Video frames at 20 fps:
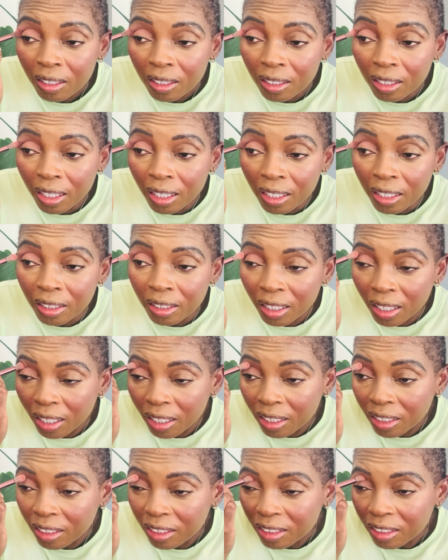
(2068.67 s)
like
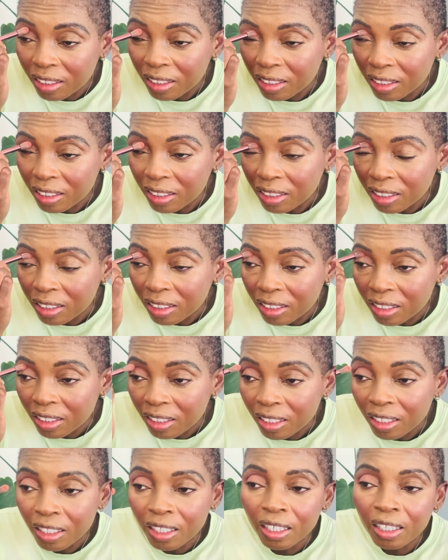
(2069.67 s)
that.
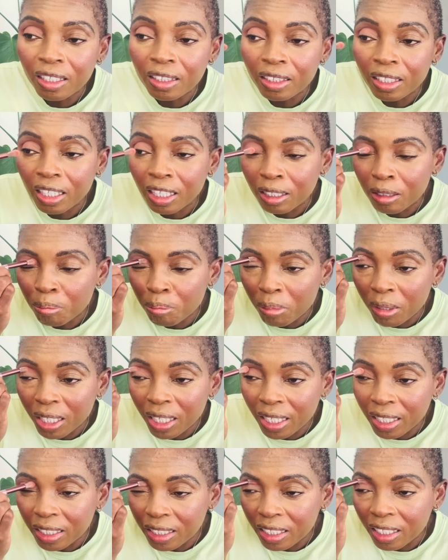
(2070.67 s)
And then
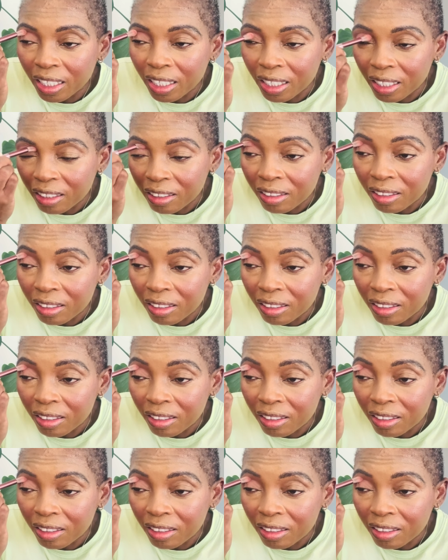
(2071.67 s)
blend it.